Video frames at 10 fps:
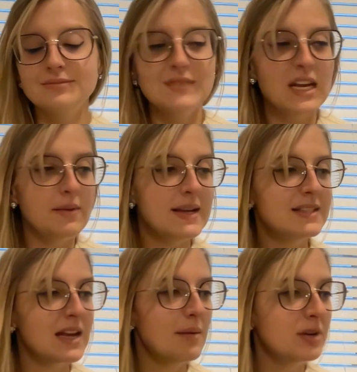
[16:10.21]

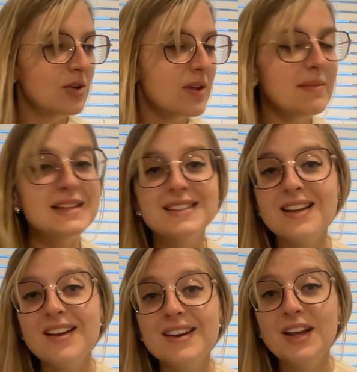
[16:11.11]
Anyways, I'm gonna go get my
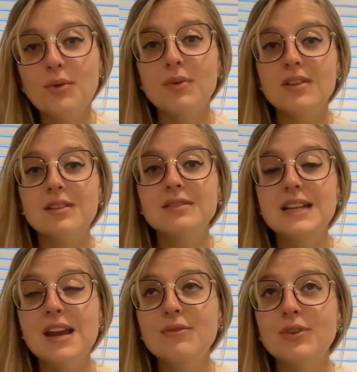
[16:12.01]
son and go on a little
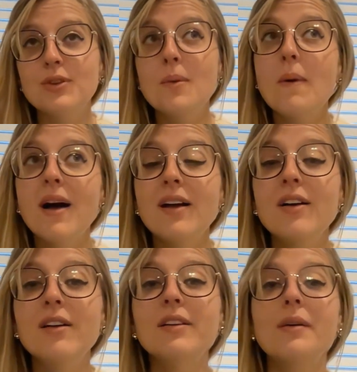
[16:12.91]
date for a little
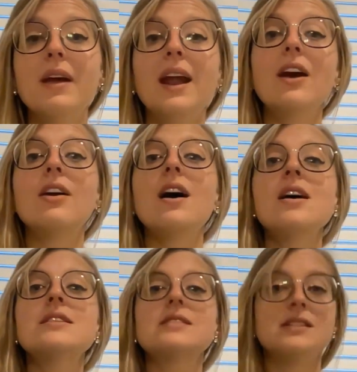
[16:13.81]
while and go get
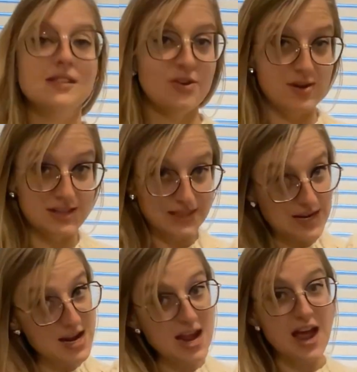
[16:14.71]
haircuts because you can
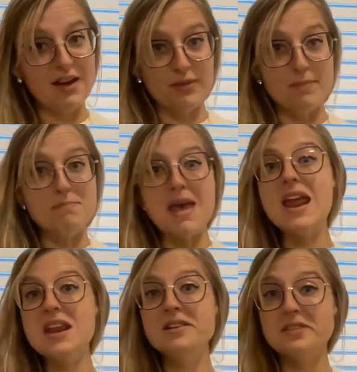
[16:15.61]
see I have a
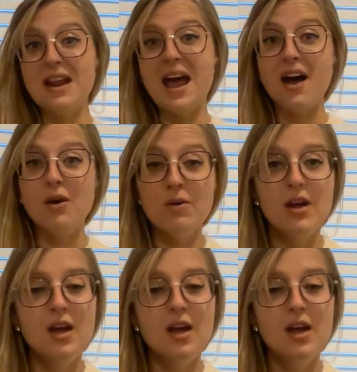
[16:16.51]
mane now.